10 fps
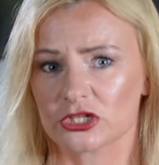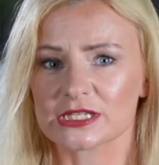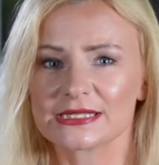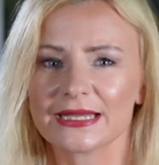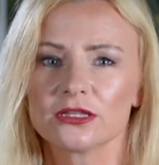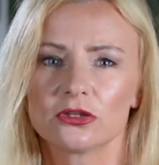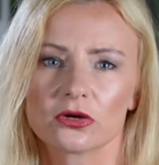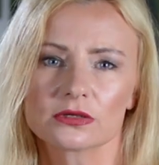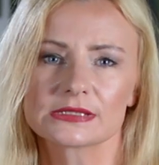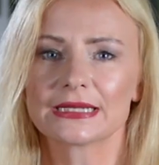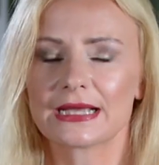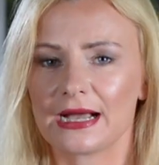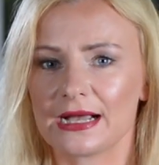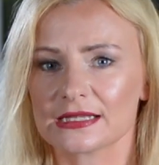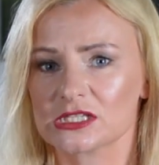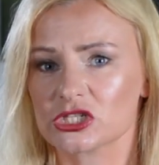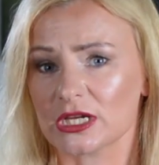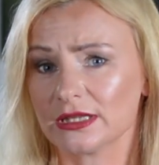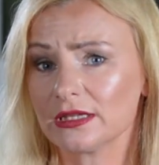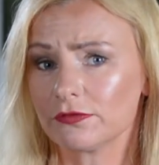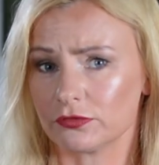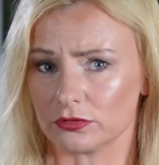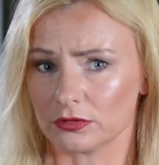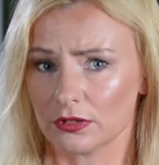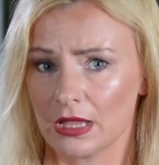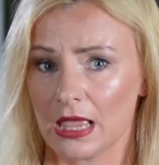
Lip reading: Just like dogs and cats shed their fur,